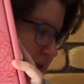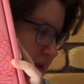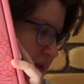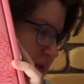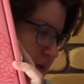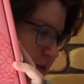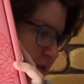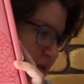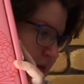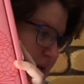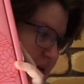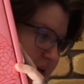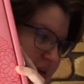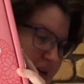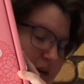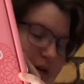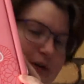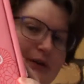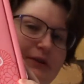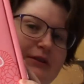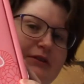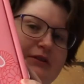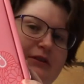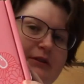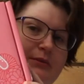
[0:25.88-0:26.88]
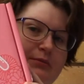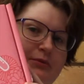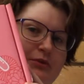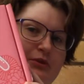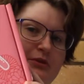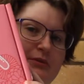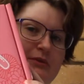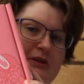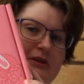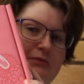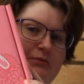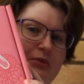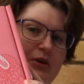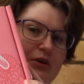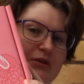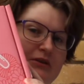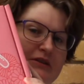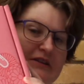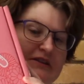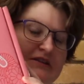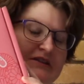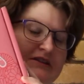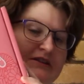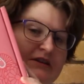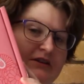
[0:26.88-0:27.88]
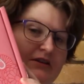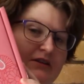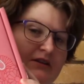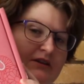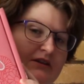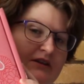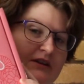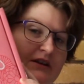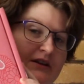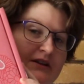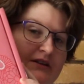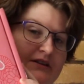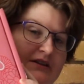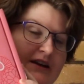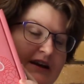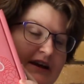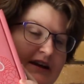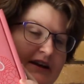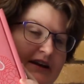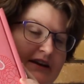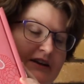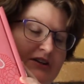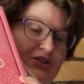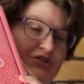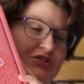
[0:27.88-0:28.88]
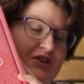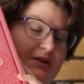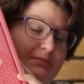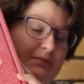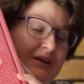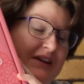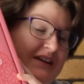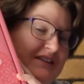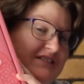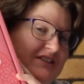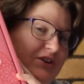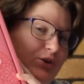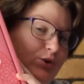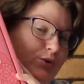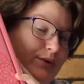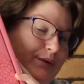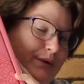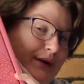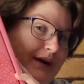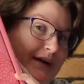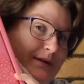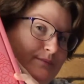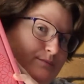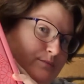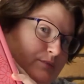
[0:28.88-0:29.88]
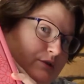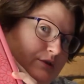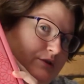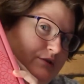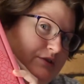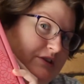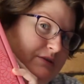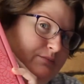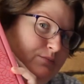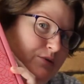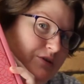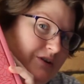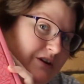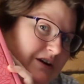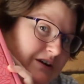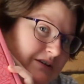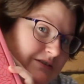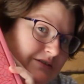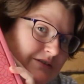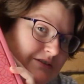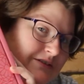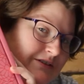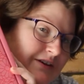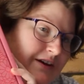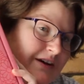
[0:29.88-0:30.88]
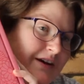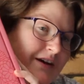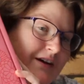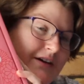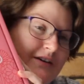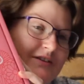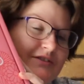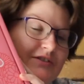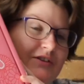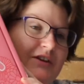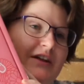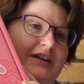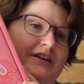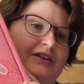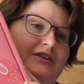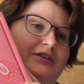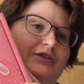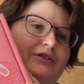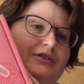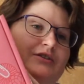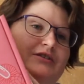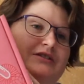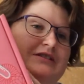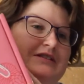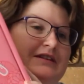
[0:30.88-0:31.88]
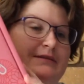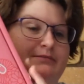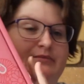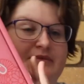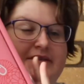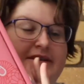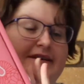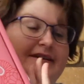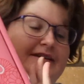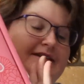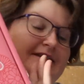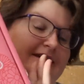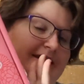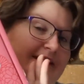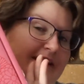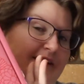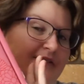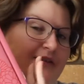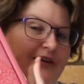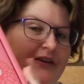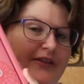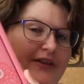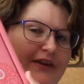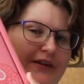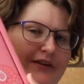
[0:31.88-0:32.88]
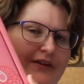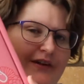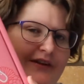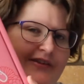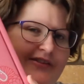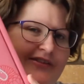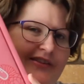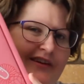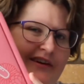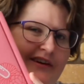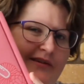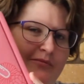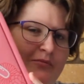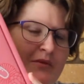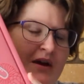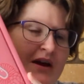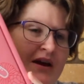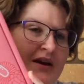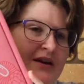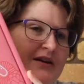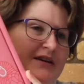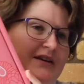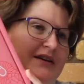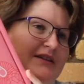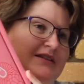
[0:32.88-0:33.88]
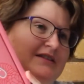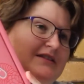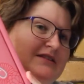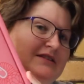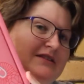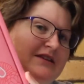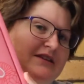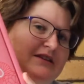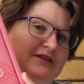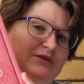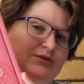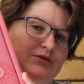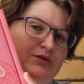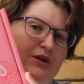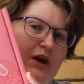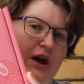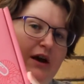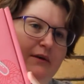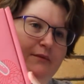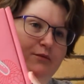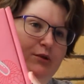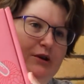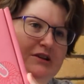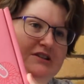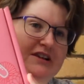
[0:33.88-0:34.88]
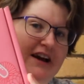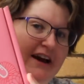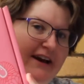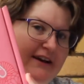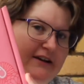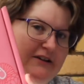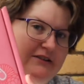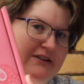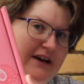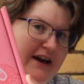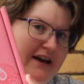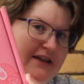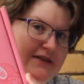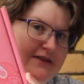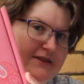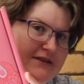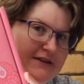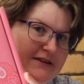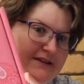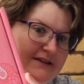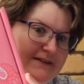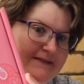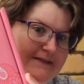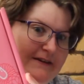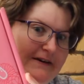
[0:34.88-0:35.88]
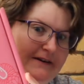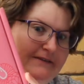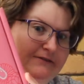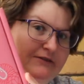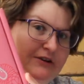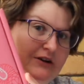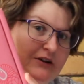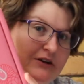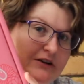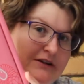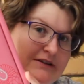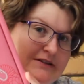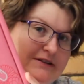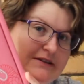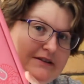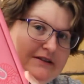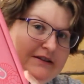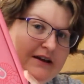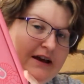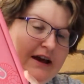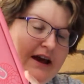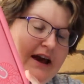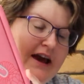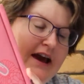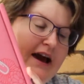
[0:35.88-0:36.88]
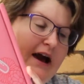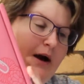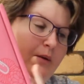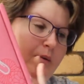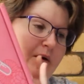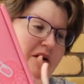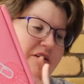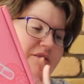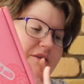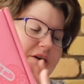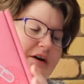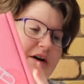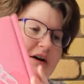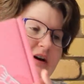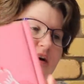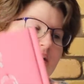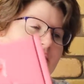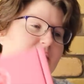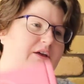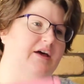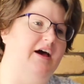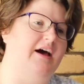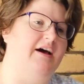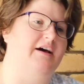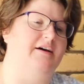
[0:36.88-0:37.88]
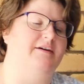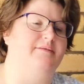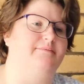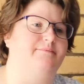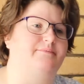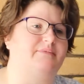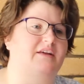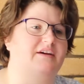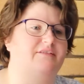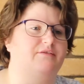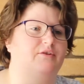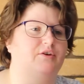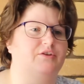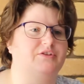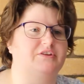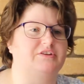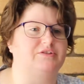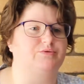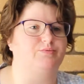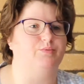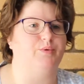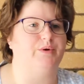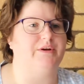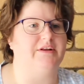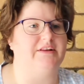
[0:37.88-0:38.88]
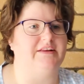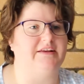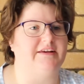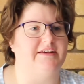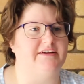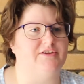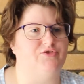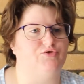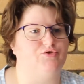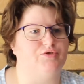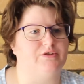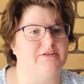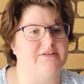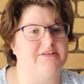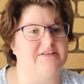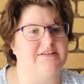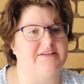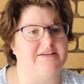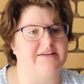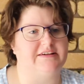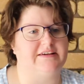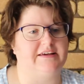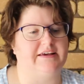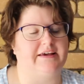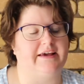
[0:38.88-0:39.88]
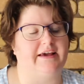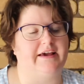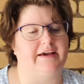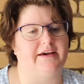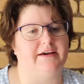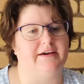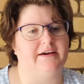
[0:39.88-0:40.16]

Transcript: is a really cool subscription box. It's containing Japanese and Korean beauty products. So that includes lipsticks and everything like that. Now this is retailed at $35. However, they've got this really interesting